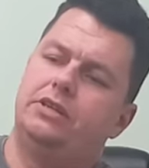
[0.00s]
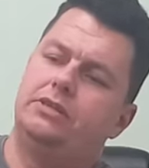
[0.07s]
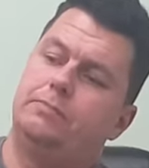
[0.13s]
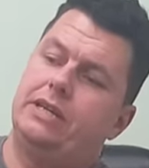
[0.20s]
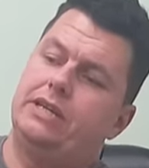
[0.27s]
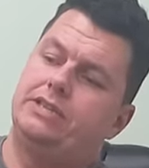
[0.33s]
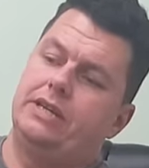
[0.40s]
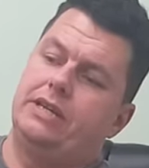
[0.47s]
It's
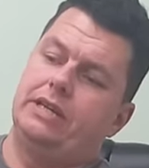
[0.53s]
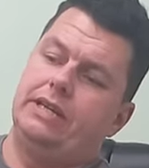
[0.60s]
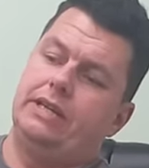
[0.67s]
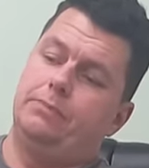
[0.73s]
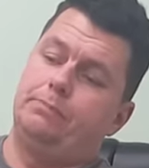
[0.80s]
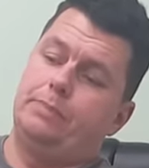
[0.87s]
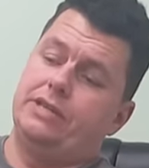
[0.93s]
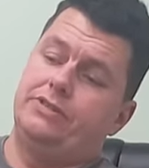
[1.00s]

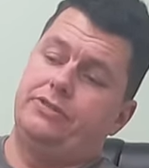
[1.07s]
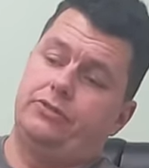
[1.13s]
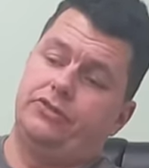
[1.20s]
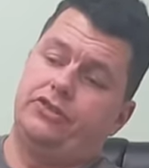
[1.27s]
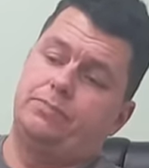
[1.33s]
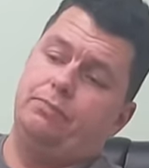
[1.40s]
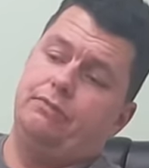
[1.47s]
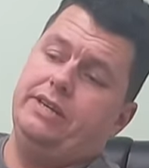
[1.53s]
basically based on
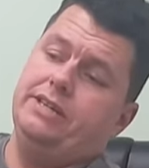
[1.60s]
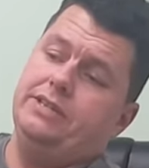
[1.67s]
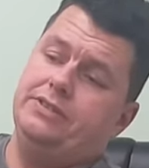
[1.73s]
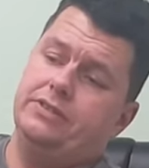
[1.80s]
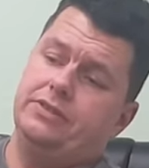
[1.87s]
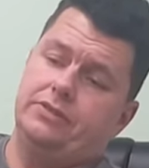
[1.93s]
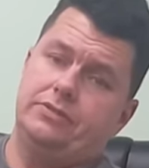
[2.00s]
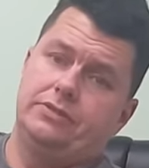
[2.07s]
springs,
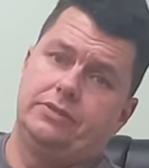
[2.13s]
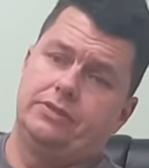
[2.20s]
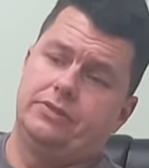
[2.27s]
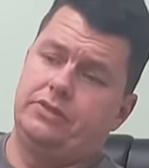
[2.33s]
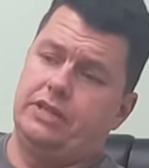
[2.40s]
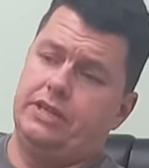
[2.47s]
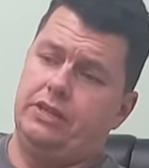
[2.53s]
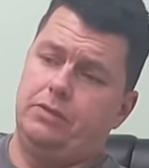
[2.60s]

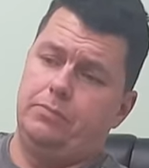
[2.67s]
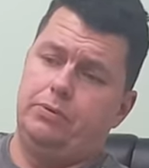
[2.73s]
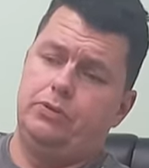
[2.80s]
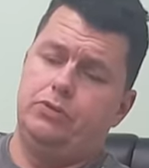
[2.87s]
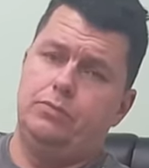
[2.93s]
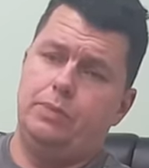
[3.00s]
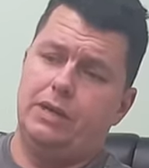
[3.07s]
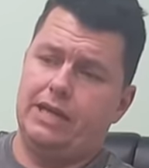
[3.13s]
so that you can
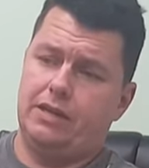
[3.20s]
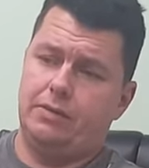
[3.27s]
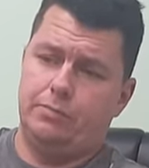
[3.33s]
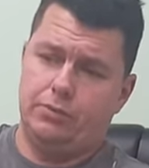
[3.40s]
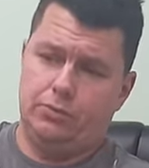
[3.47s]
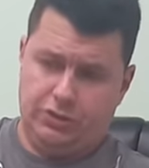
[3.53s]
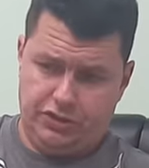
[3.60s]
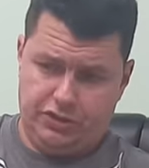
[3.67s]
pull back and
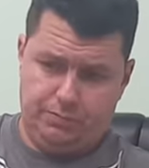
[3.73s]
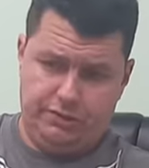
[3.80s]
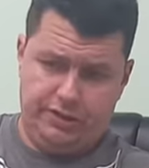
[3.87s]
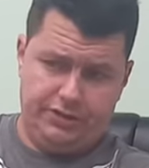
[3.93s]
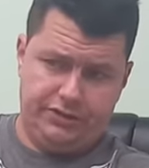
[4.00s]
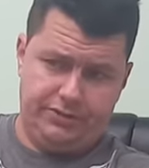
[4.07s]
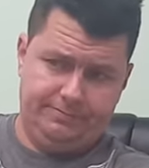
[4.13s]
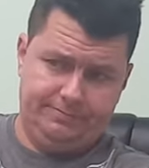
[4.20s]
pull those springs,